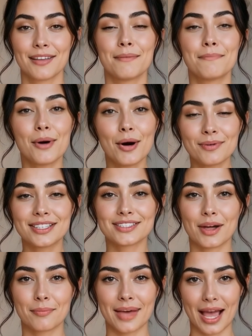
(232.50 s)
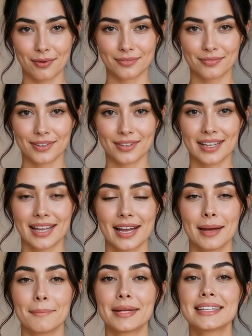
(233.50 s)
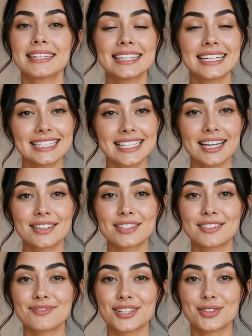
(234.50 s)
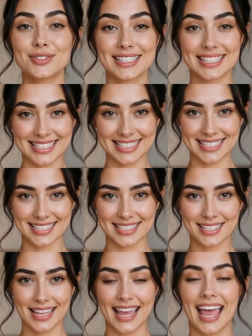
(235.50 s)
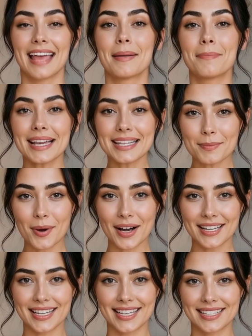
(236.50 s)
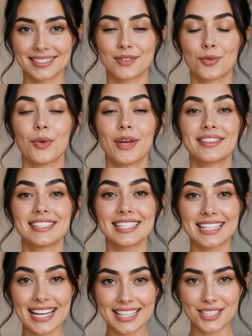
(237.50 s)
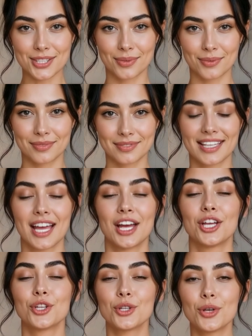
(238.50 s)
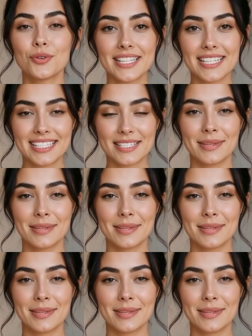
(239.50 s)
The moments are powerful, but the details feel distant. And the best part is, with today's tools, you don't need